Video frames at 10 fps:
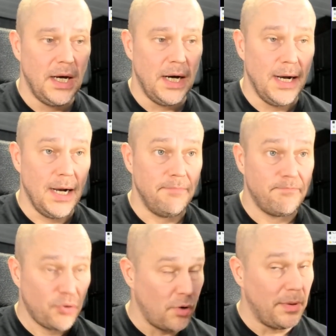uh,
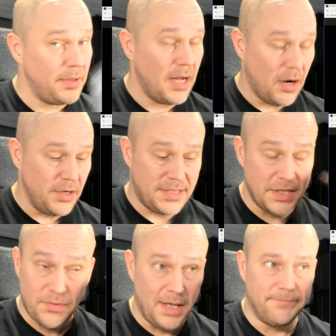probably the artist
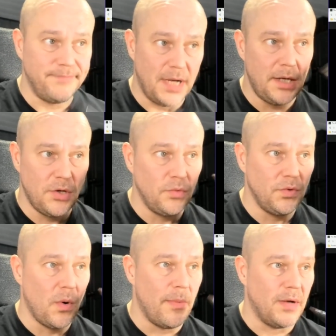as well. I don't
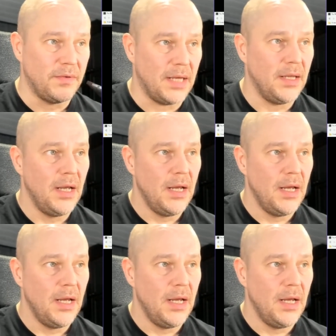know about that.